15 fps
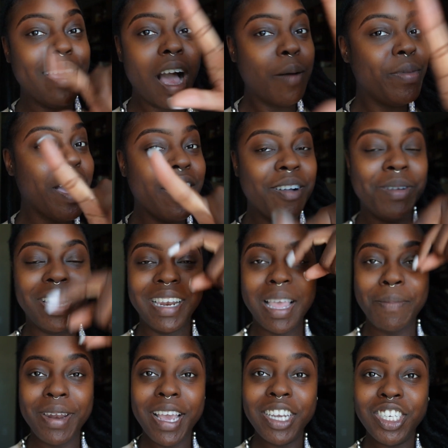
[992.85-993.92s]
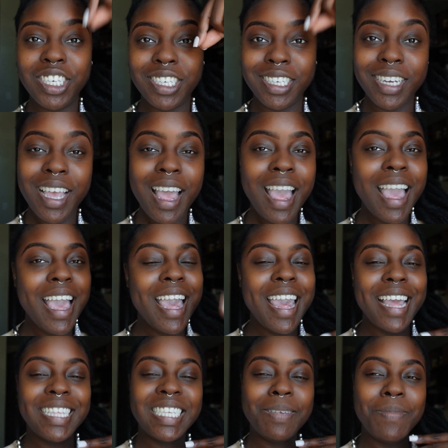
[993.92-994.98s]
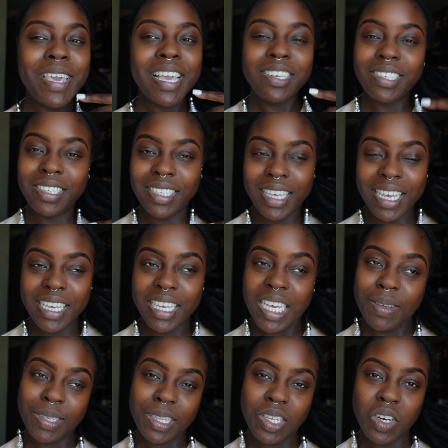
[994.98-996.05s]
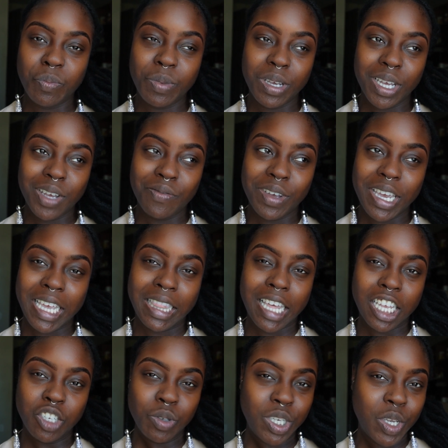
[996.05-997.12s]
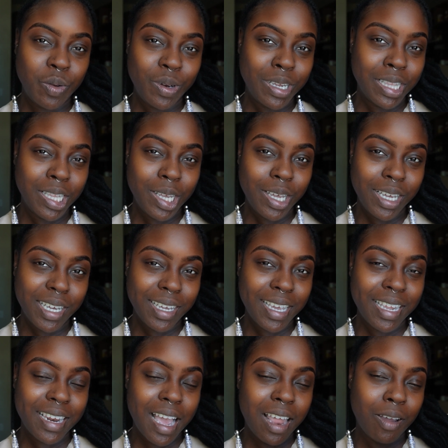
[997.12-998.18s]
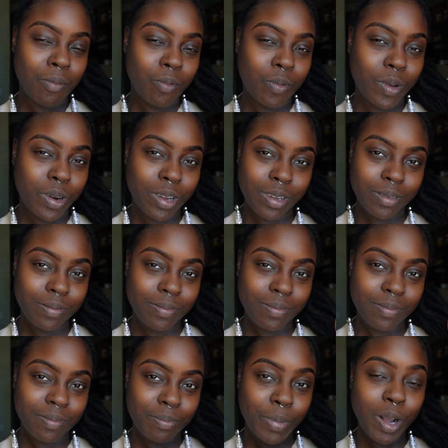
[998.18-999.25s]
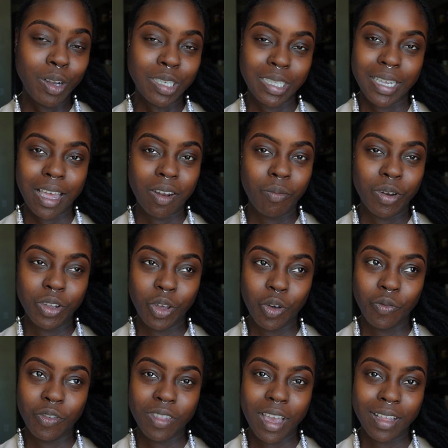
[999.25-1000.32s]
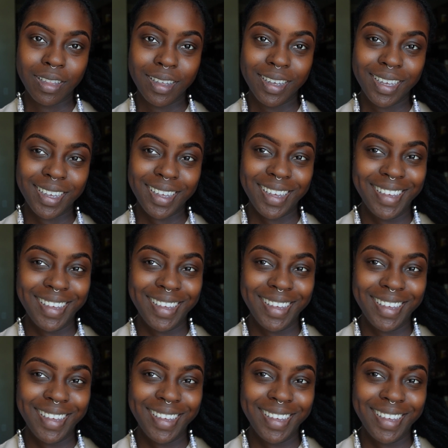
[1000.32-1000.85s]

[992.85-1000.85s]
Y'all be out here with the lamination, and to me it gives a little bit of an electrocuted look, and I don't want to go for that look.